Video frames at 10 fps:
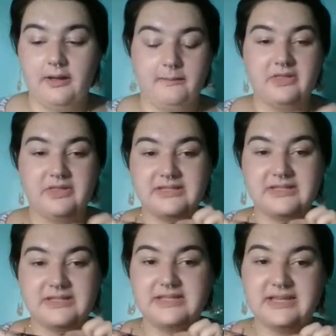This is
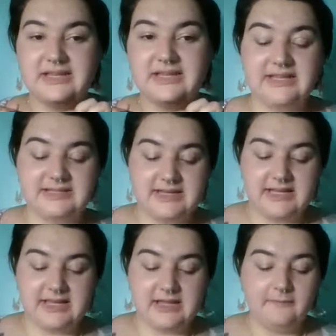the
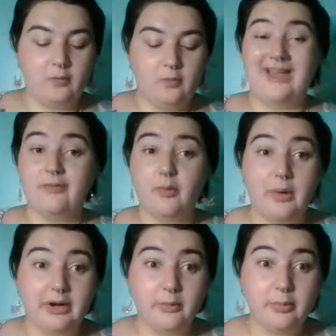Intensity. We have a
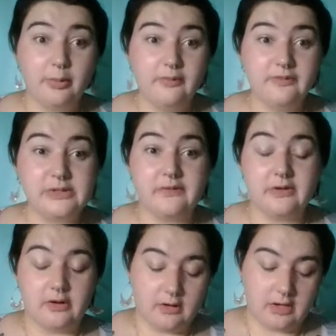waterproof, so if you know you're going
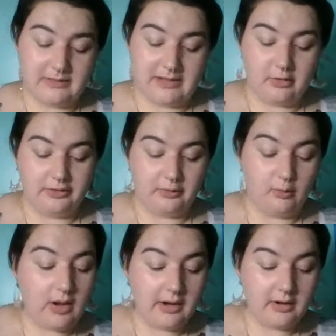to be out on the
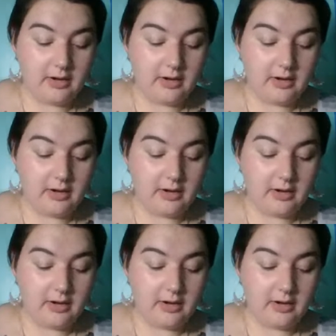water,